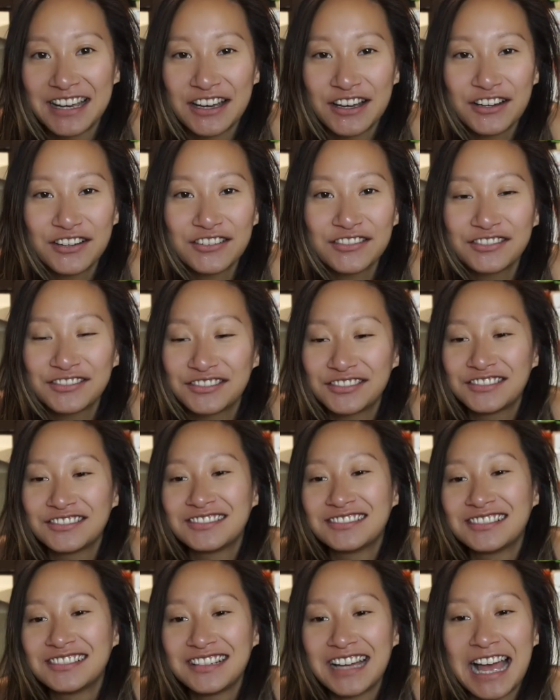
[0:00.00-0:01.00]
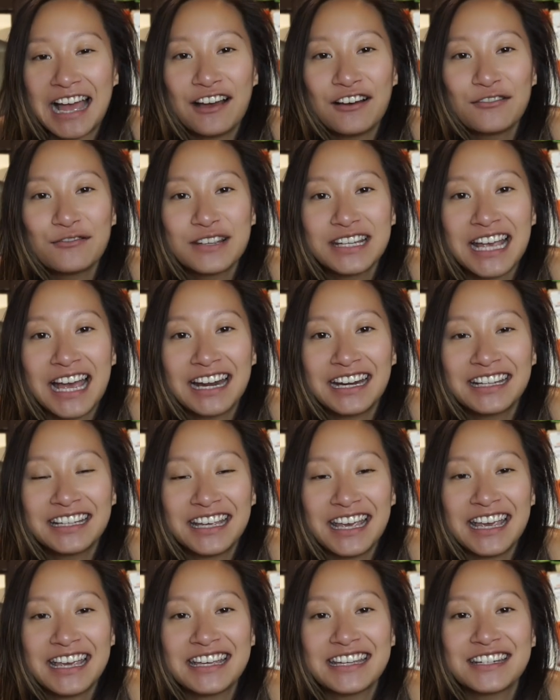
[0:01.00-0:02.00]
of how we got
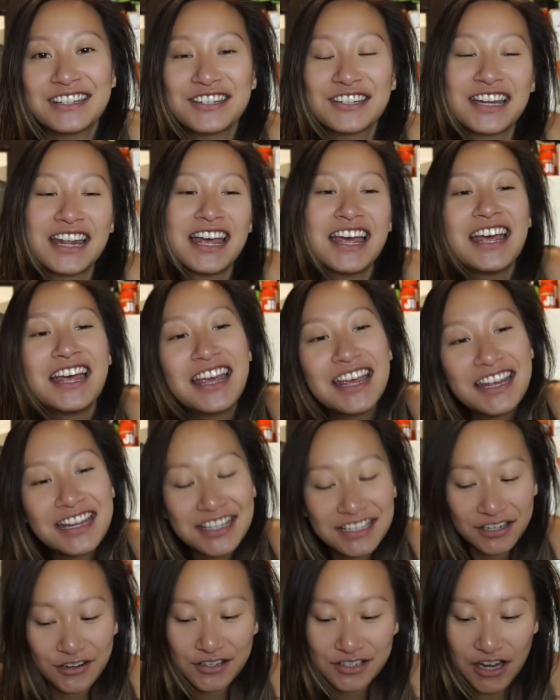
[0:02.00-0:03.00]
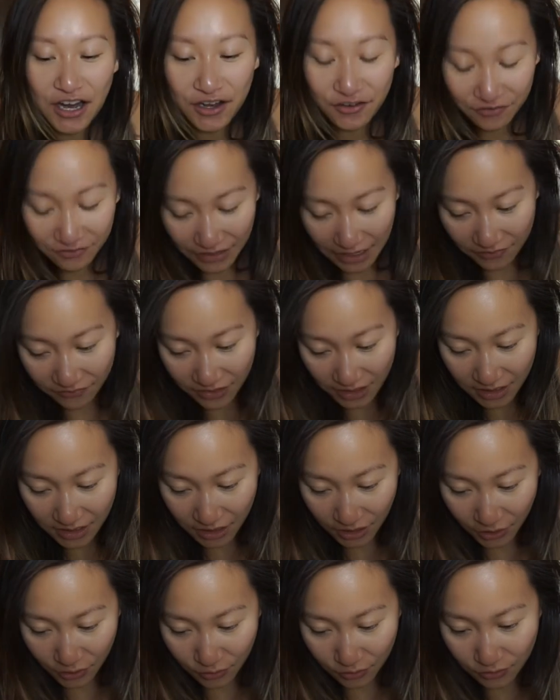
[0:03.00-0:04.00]
engaged. So it's on
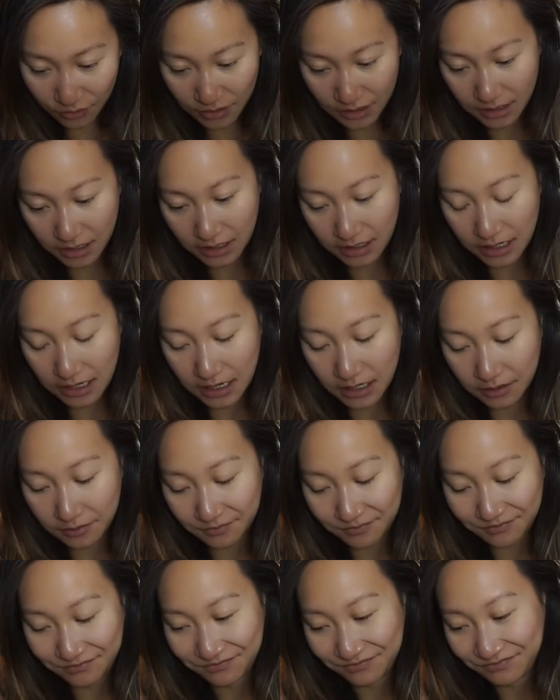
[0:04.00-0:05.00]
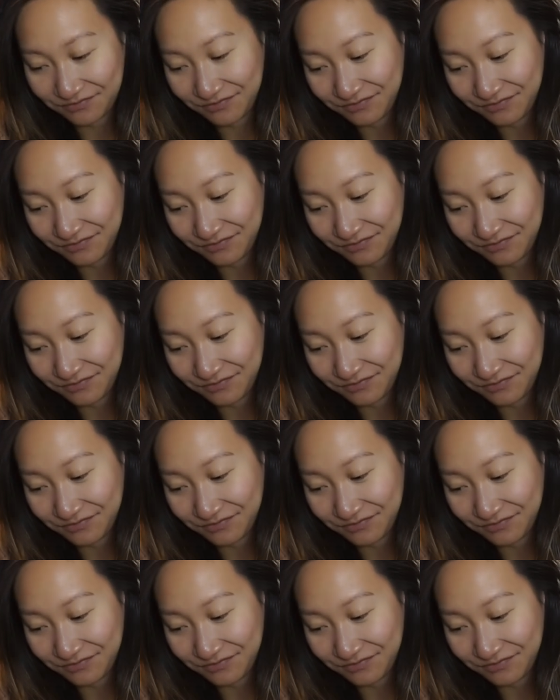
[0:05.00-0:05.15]
video. Um,